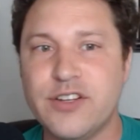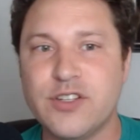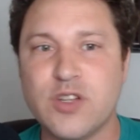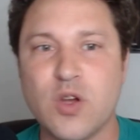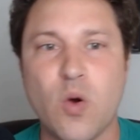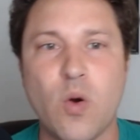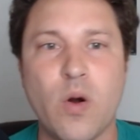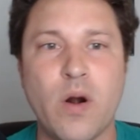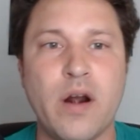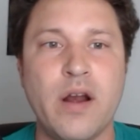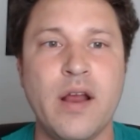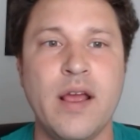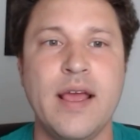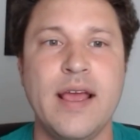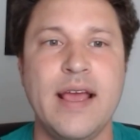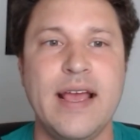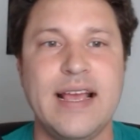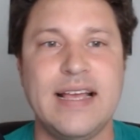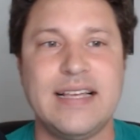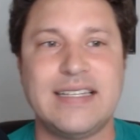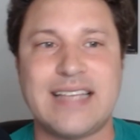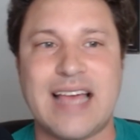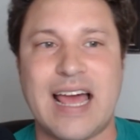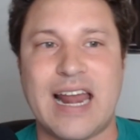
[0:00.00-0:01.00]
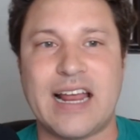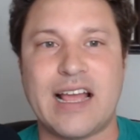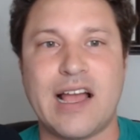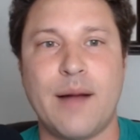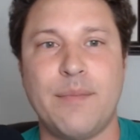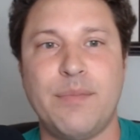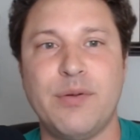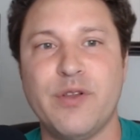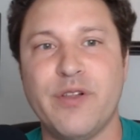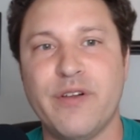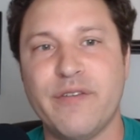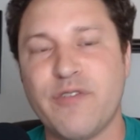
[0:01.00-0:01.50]
Tour. He's had a
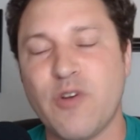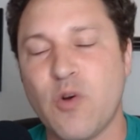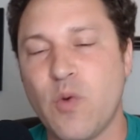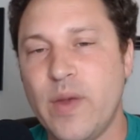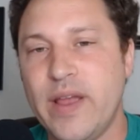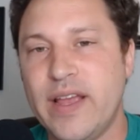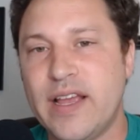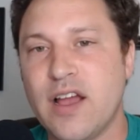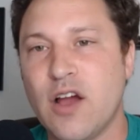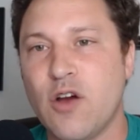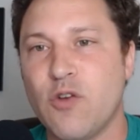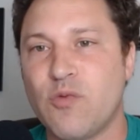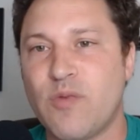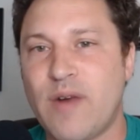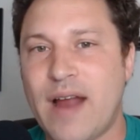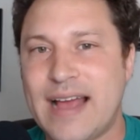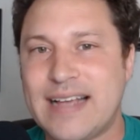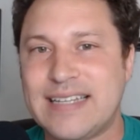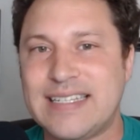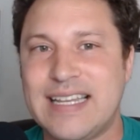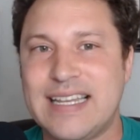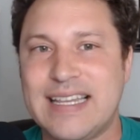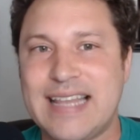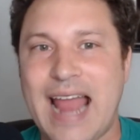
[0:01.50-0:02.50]
couple of week rest,